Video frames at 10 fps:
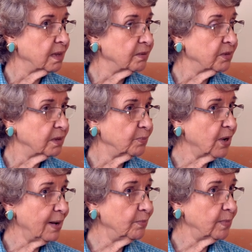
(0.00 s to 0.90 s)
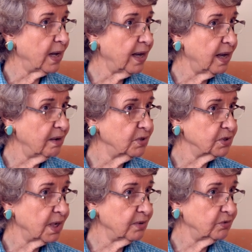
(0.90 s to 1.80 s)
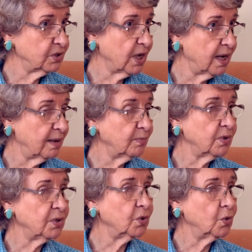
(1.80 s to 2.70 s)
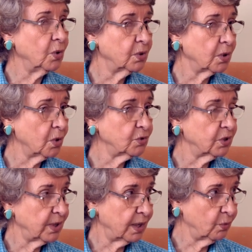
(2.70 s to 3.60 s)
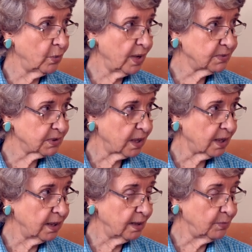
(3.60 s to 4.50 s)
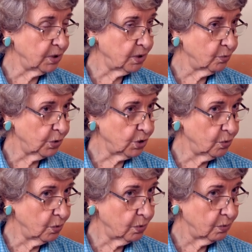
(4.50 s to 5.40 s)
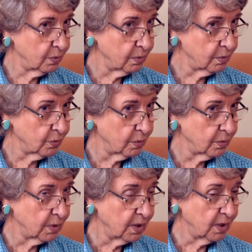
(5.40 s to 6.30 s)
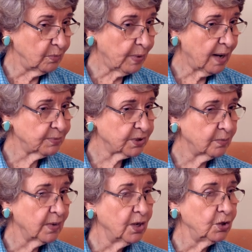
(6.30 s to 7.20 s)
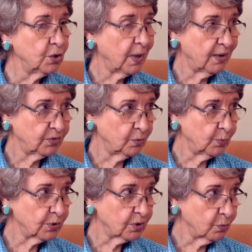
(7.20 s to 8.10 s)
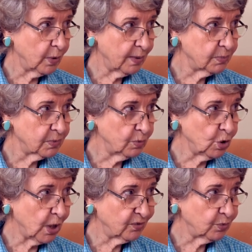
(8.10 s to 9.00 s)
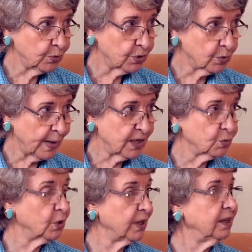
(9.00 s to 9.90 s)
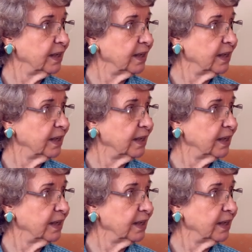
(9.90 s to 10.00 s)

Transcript: The problem I have is every time you go to that website, I mean, when you it pops up, you have to put the web you have to put the password in